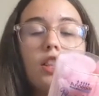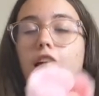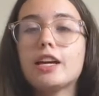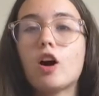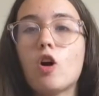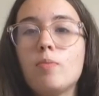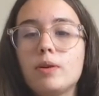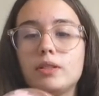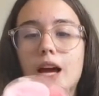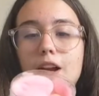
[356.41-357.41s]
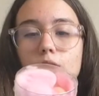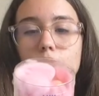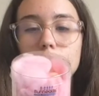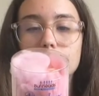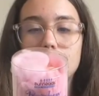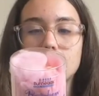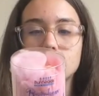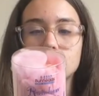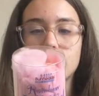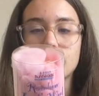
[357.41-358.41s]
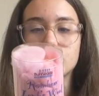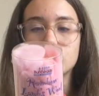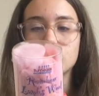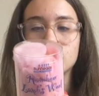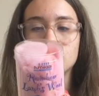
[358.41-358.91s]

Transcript: like almost, I don't know if it's actually lamb's wool.